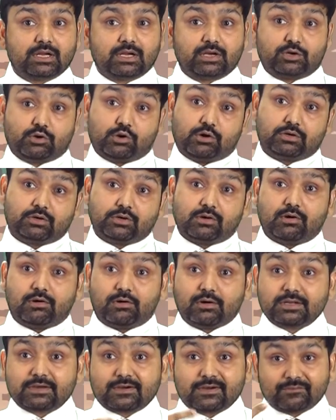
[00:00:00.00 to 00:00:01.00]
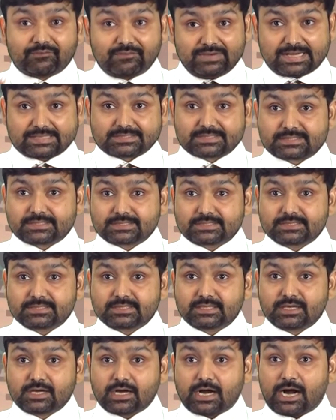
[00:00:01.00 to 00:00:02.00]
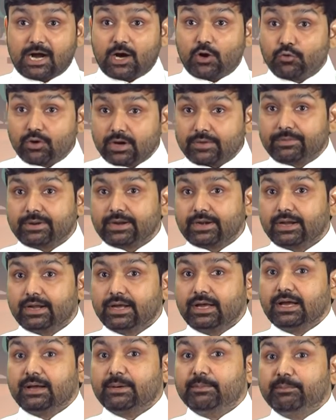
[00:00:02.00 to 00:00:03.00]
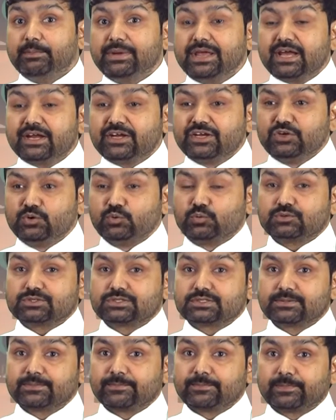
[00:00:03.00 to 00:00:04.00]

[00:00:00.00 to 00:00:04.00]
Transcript: Not all conflicts, however, make news.